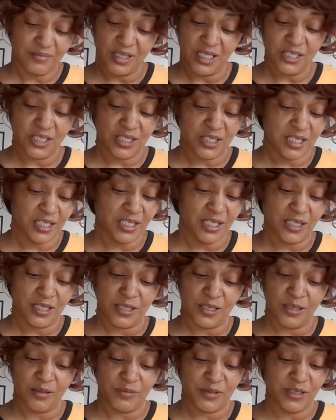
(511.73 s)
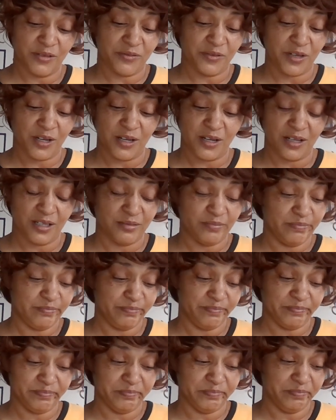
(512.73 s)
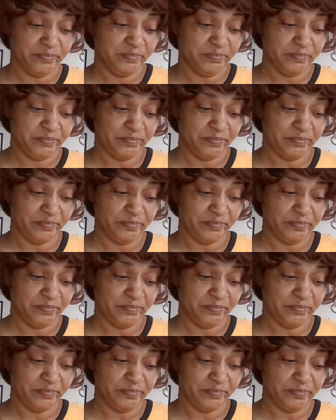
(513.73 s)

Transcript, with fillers: I just seen that damn death card. Mm.